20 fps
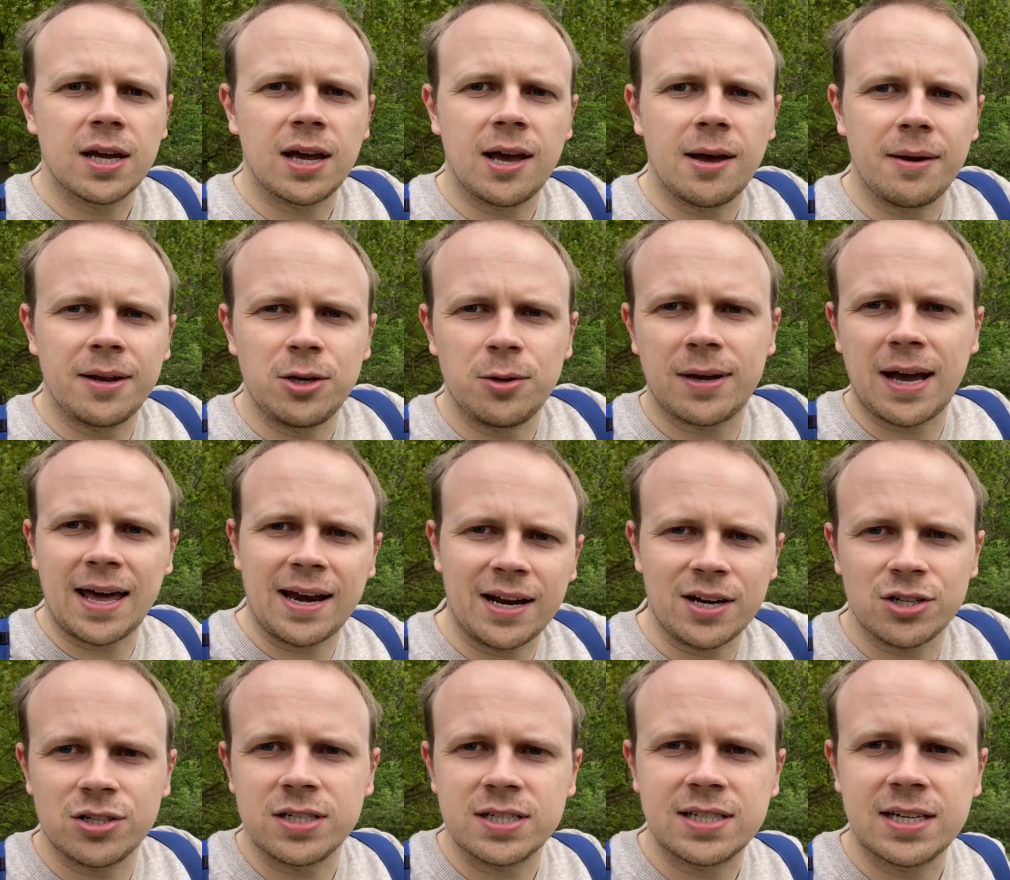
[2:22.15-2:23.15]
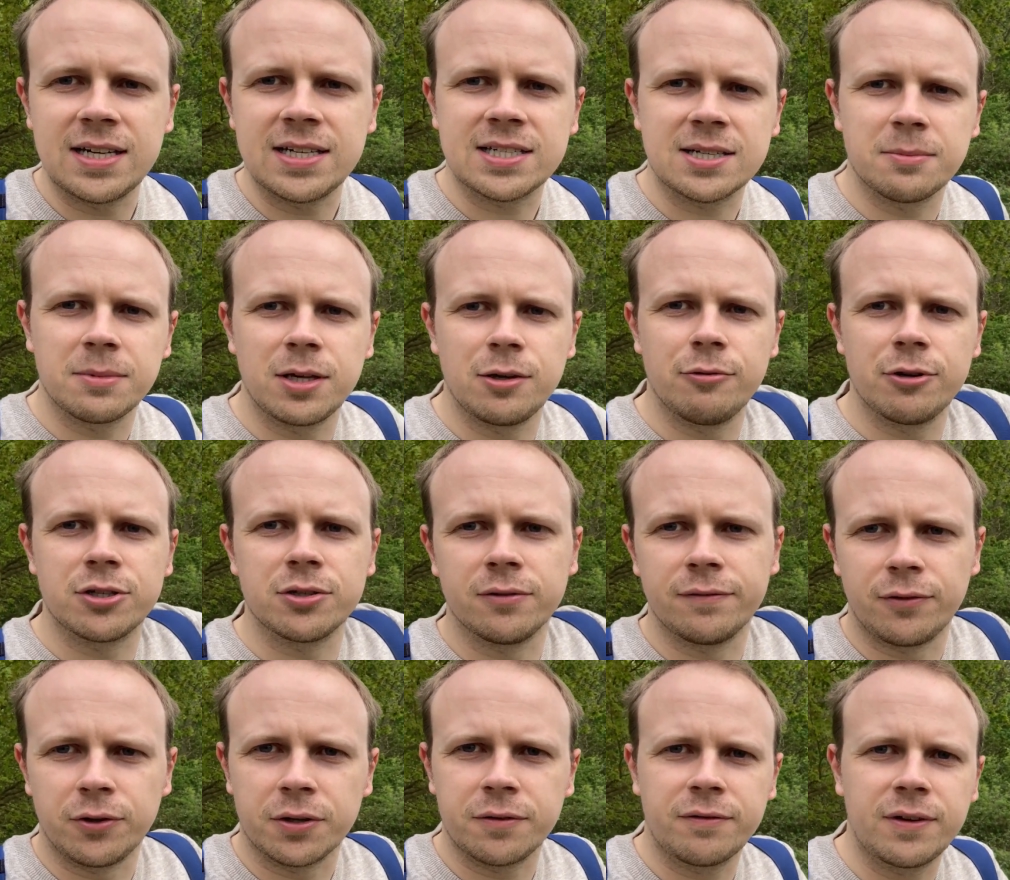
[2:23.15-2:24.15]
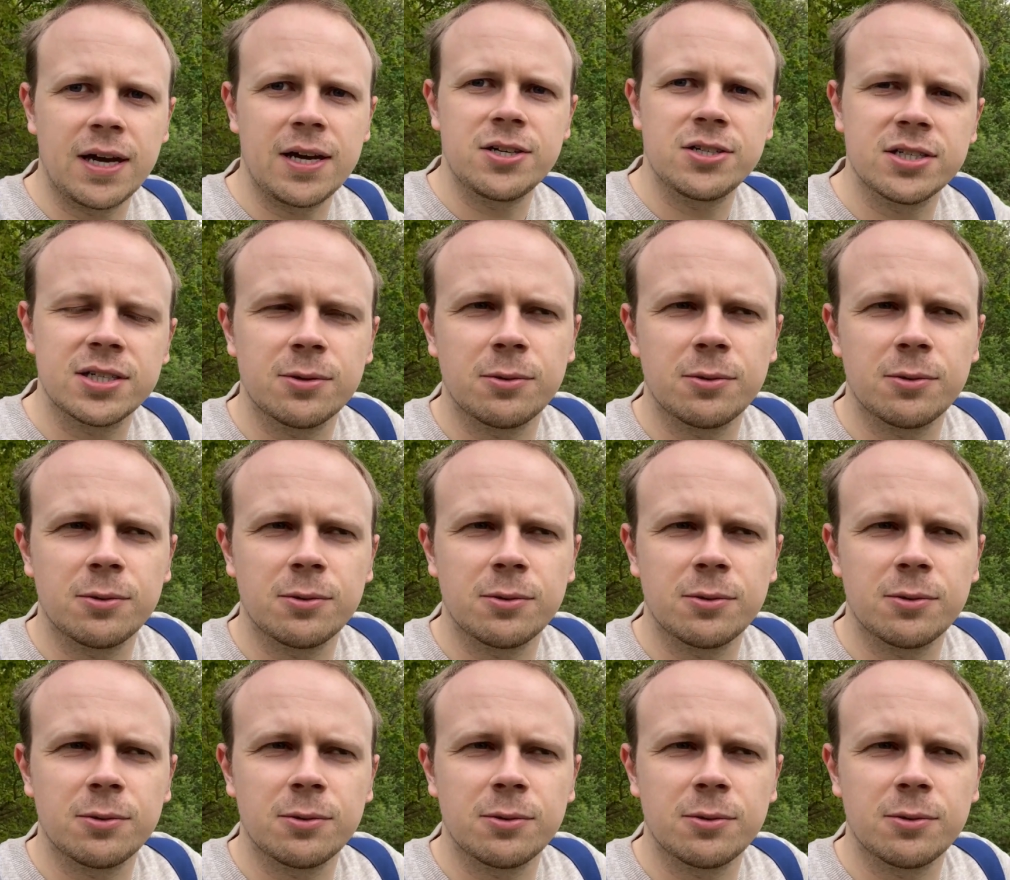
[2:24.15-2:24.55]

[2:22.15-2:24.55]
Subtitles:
and you can actually see some of the original fortifications.